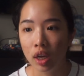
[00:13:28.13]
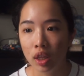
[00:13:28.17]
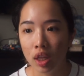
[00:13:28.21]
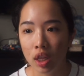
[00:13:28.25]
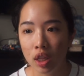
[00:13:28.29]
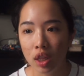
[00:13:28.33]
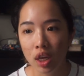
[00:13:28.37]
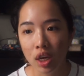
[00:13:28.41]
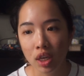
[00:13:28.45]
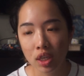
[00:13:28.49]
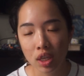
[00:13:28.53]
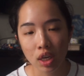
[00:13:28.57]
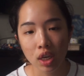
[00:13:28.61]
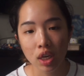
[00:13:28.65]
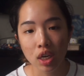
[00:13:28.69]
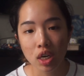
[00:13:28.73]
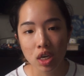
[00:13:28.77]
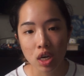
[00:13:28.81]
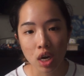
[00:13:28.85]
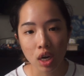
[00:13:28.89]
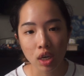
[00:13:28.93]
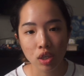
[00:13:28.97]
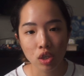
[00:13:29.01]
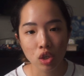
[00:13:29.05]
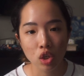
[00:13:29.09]
The things that he
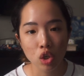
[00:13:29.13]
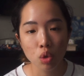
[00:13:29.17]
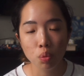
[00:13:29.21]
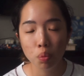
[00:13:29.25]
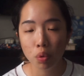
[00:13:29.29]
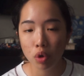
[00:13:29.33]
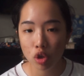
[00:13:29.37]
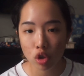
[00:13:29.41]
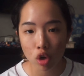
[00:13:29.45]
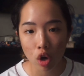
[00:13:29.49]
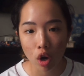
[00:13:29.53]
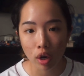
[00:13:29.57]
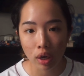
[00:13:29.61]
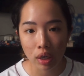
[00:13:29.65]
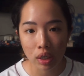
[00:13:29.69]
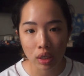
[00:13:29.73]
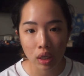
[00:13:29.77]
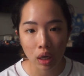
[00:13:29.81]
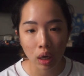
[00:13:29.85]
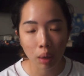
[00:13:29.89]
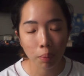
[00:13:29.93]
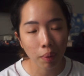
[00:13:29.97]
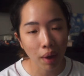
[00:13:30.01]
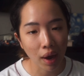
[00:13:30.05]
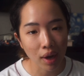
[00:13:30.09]
does is super
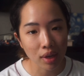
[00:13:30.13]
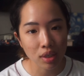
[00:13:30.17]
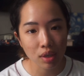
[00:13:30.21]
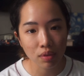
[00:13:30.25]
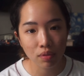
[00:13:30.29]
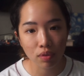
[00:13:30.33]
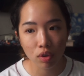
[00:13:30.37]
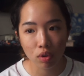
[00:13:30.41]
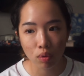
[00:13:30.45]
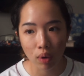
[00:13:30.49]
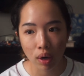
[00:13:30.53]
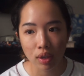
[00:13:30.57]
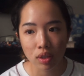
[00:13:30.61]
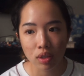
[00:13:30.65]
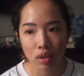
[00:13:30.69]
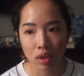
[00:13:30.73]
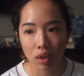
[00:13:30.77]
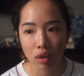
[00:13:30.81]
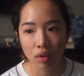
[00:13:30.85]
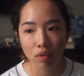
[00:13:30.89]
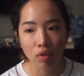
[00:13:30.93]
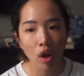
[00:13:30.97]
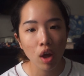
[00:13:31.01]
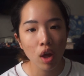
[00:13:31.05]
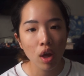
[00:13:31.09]
toxic, passive
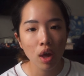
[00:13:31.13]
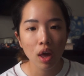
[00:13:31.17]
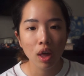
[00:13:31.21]
aggressive,